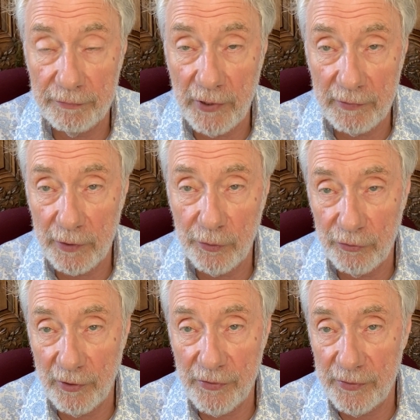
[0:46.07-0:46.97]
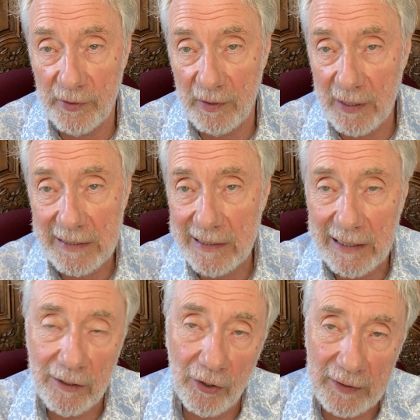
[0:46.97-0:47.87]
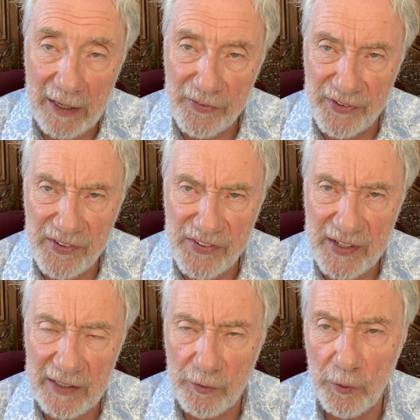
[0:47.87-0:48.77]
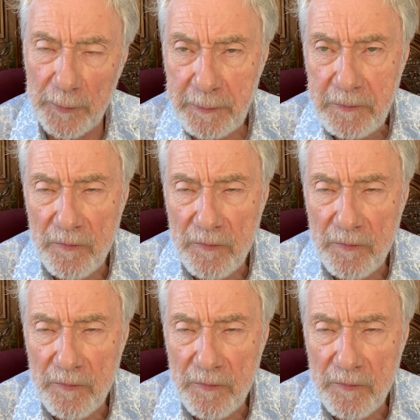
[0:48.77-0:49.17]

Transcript: very good reason that they did not exist at all.